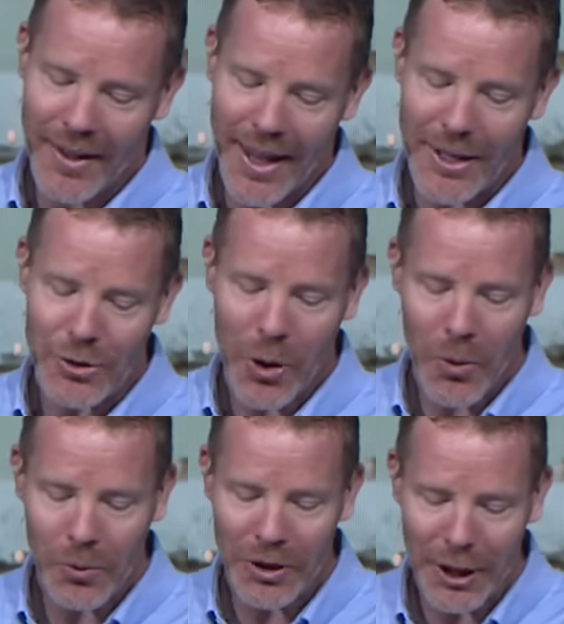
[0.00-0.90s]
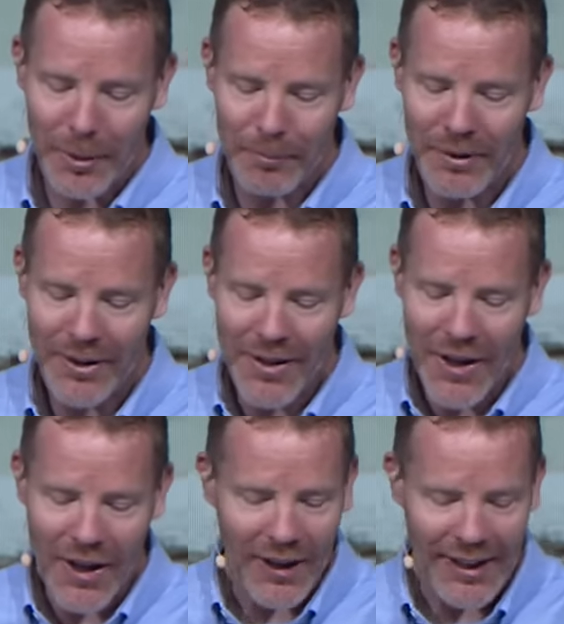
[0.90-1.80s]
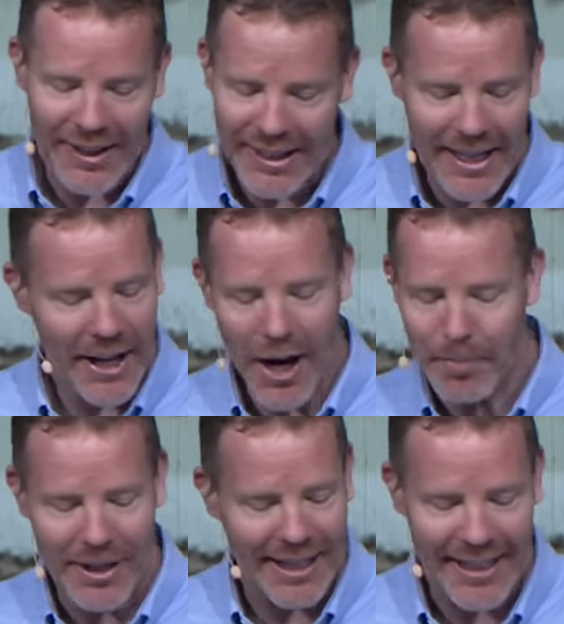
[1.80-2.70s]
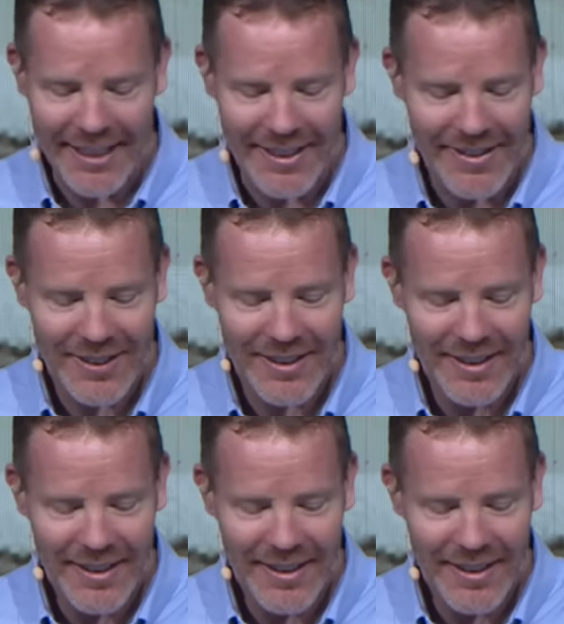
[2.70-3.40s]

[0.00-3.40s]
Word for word: and told him, Get up and eat.